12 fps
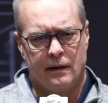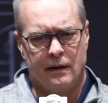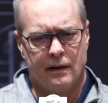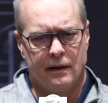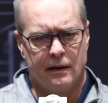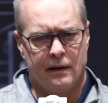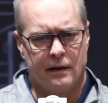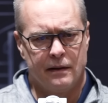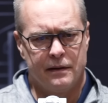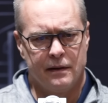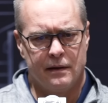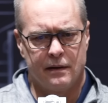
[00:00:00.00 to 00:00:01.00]
Yeah, I
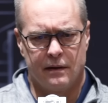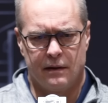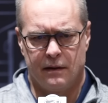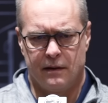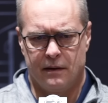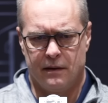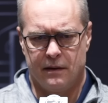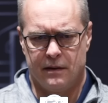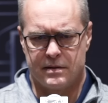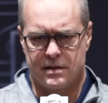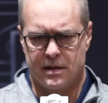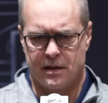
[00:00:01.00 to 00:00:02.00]
think
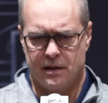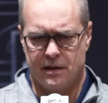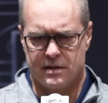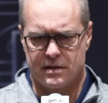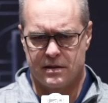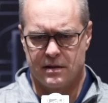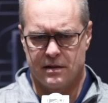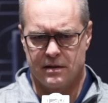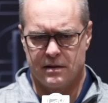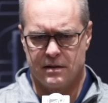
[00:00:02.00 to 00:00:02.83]
it's the